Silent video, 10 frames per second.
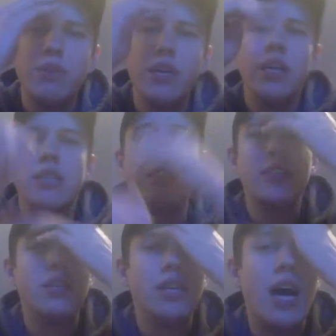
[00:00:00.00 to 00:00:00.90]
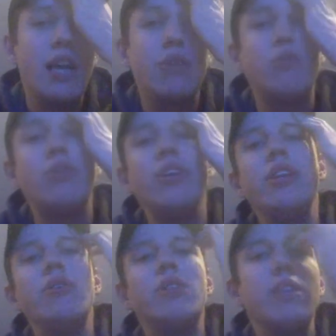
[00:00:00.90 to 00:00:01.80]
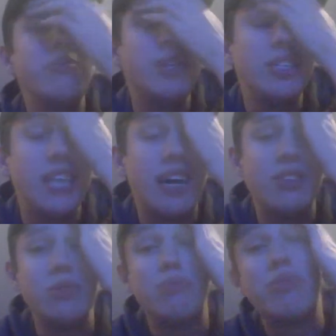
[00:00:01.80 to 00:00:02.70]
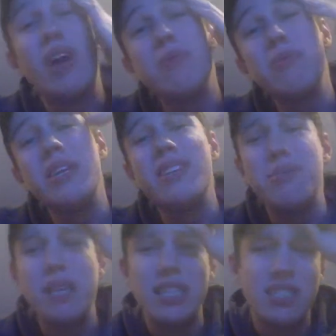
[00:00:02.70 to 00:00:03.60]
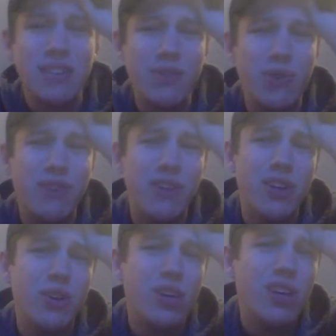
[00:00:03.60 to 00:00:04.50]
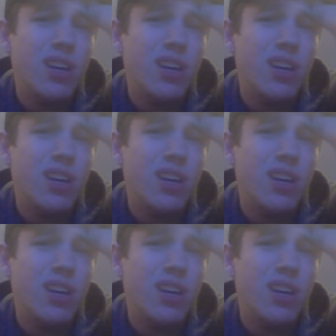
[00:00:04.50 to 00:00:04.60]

But I don't really know that they would be on the outs. It would probably end up being a 7-1 vote.